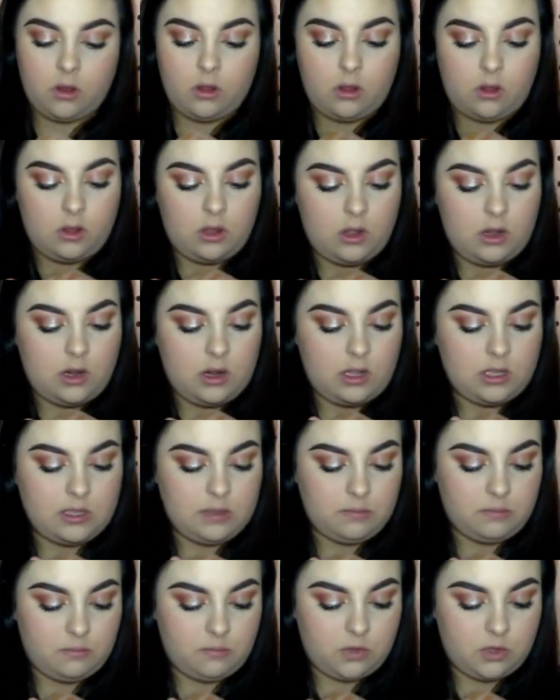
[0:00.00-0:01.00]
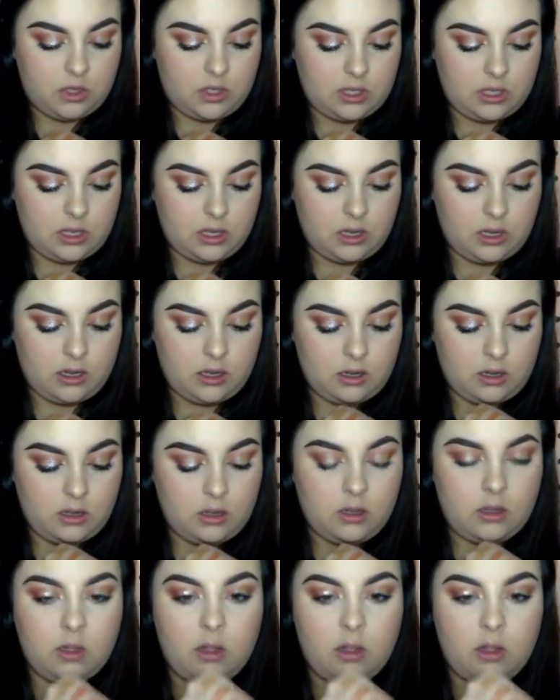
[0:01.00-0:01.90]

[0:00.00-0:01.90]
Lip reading: and it's just like a